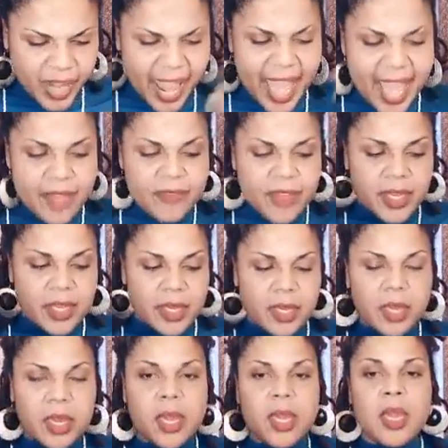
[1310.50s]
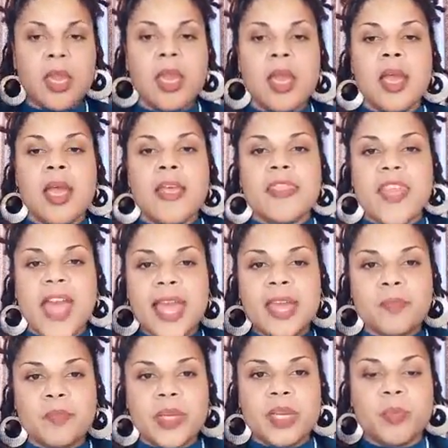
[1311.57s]
having
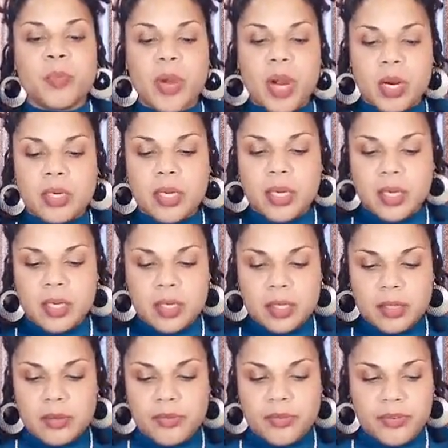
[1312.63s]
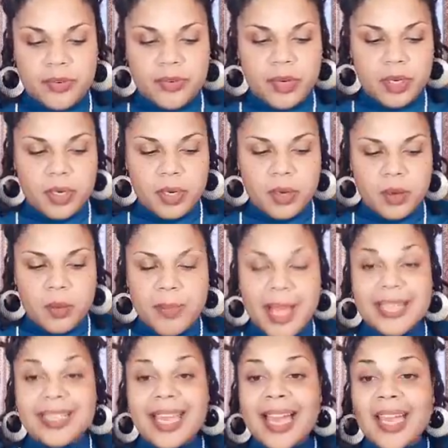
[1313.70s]
that be a part of
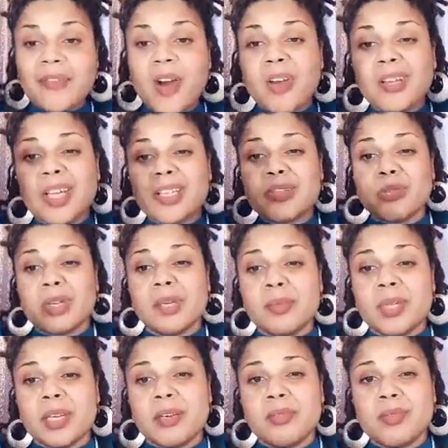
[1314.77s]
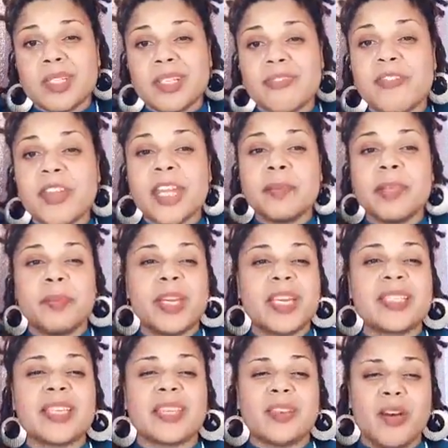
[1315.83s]
my life. All I dreamed of was a family
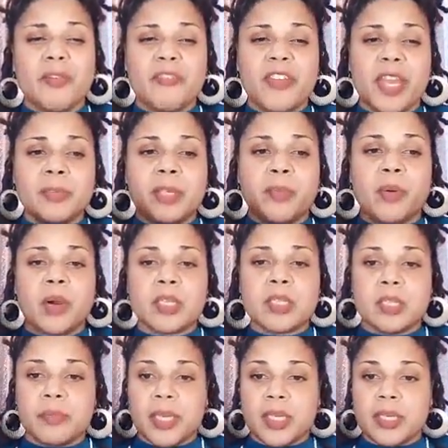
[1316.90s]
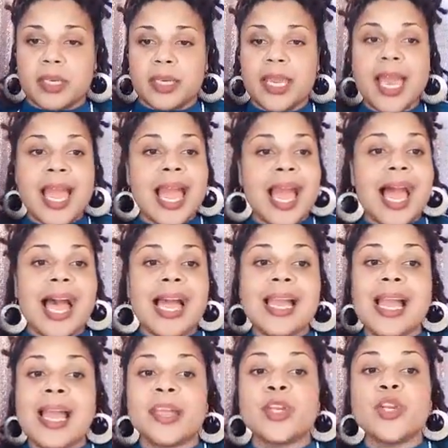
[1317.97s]
because I thought family brought stability. I
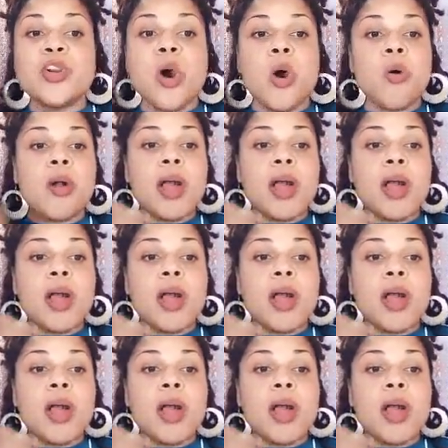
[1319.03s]
had no